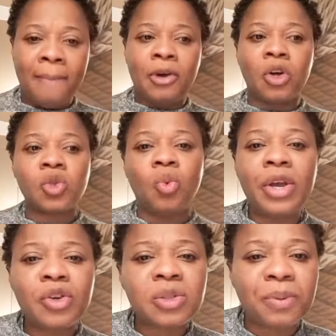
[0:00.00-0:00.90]
Because
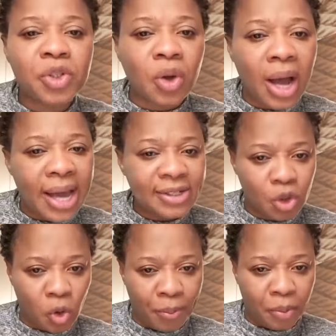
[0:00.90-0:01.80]
when your spiritual eyes
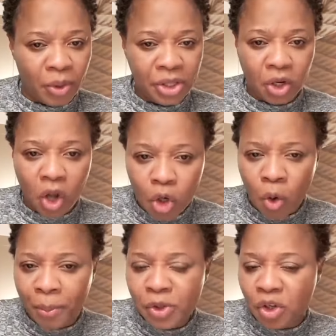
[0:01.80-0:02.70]
is open, when the Lord
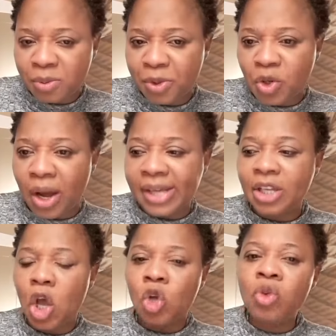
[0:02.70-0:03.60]
opens your spiritual eyes,